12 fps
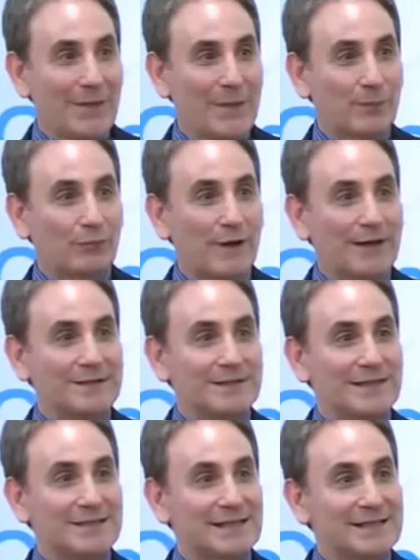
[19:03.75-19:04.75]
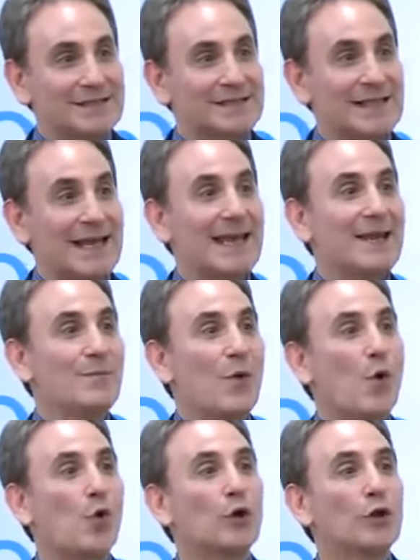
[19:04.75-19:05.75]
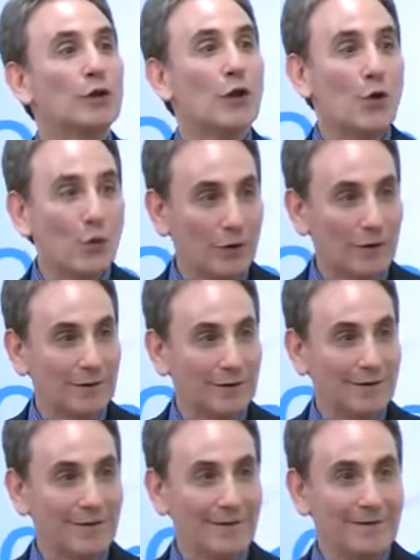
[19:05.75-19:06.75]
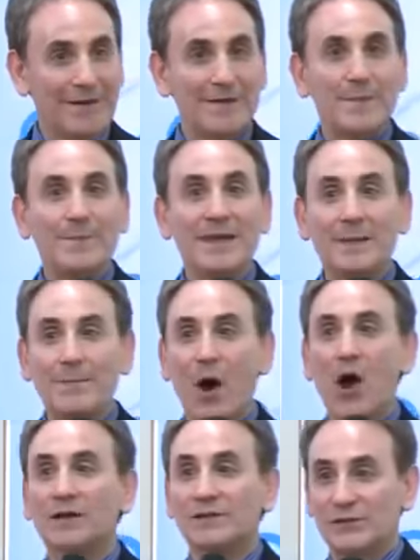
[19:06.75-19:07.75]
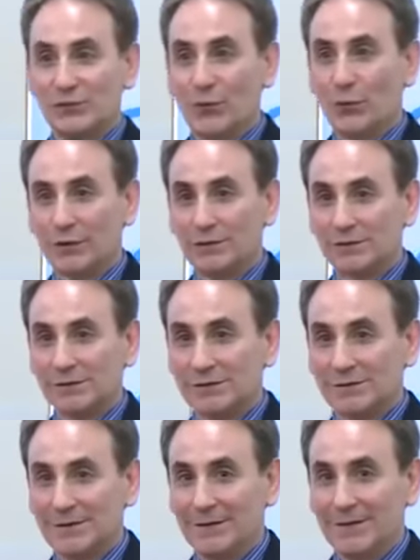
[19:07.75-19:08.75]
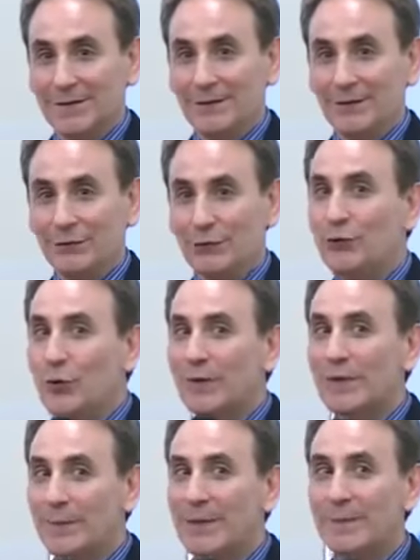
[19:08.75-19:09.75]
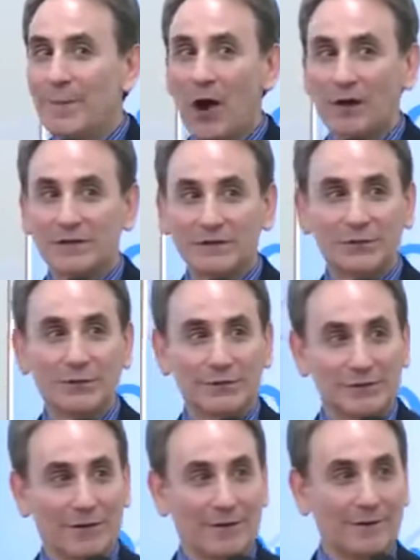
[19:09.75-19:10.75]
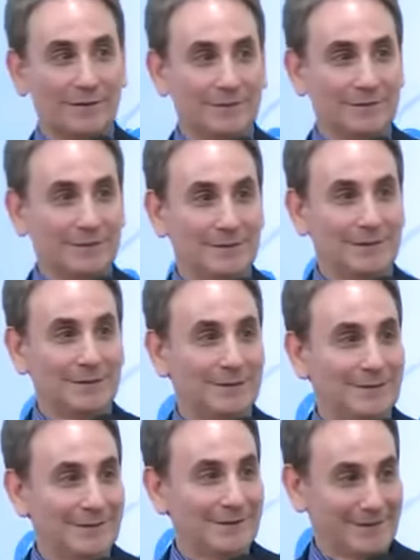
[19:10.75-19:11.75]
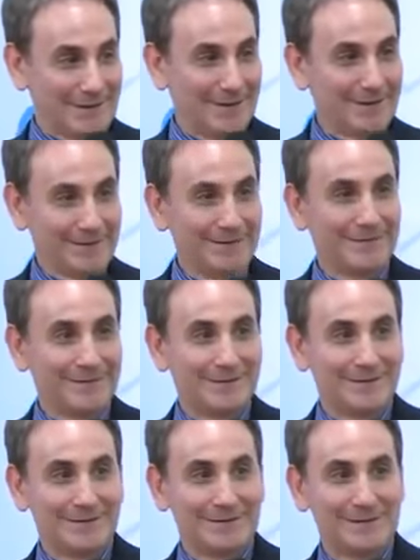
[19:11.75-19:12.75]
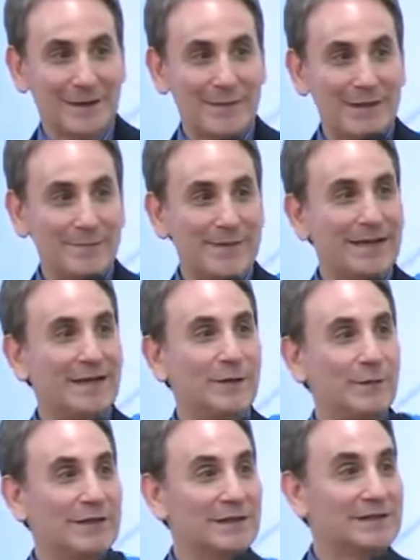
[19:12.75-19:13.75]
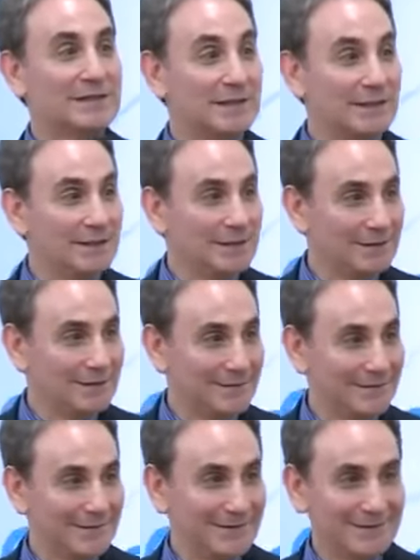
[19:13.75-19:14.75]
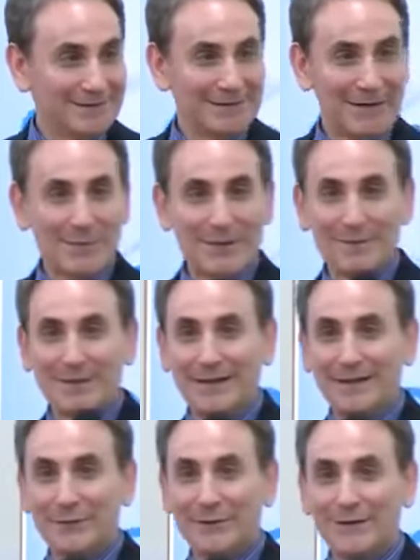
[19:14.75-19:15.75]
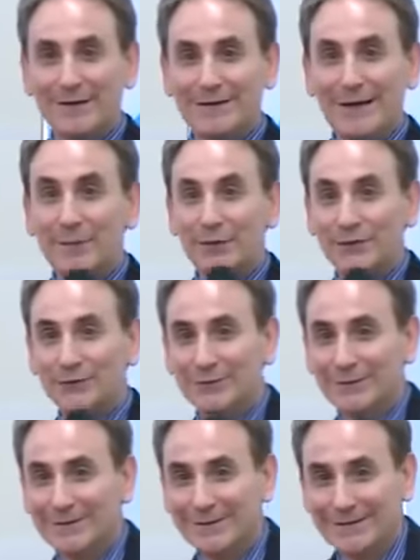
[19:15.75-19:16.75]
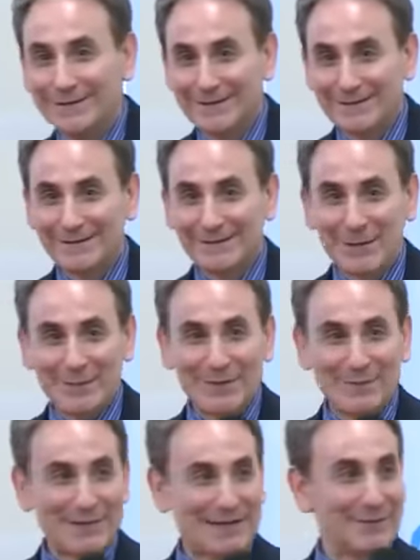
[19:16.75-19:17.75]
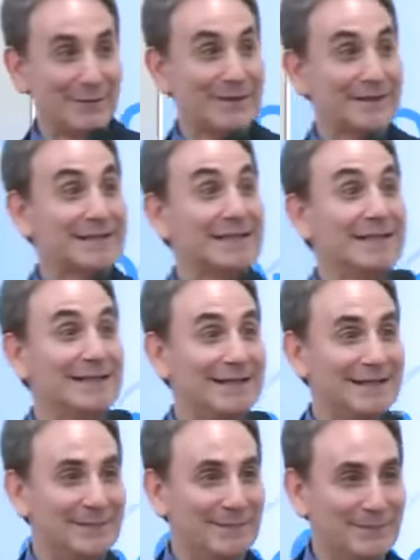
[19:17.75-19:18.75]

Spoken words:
the price that's the same or lower than the big box stores. You know what the big box stores are, yeah? Some of them begin with a C, some of them begin with a W, some of them begin with a T.